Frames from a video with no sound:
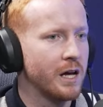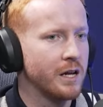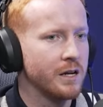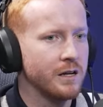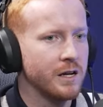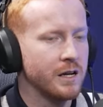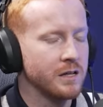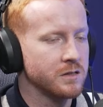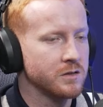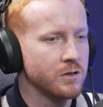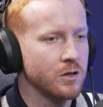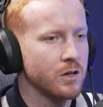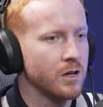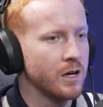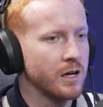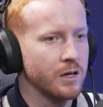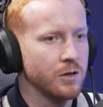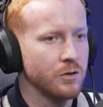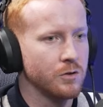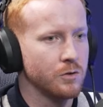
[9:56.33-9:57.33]
And it's not
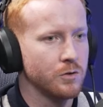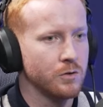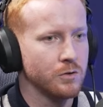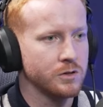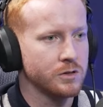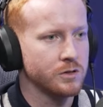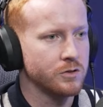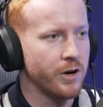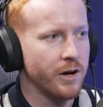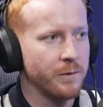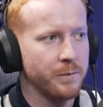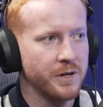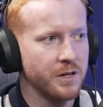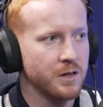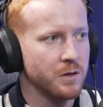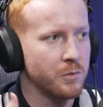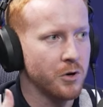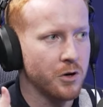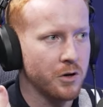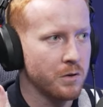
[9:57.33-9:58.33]
like you're scraping
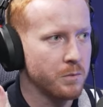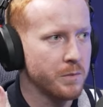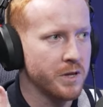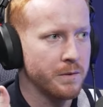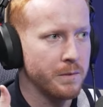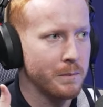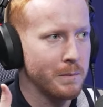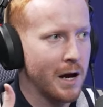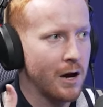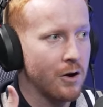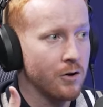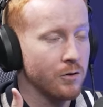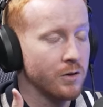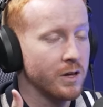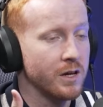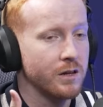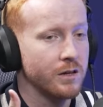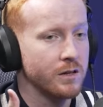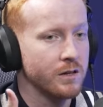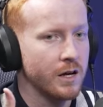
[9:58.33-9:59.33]
at the bottom of the
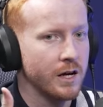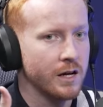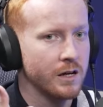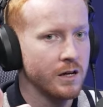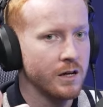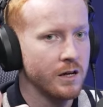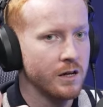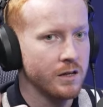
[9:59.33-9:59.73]
barrel either. Like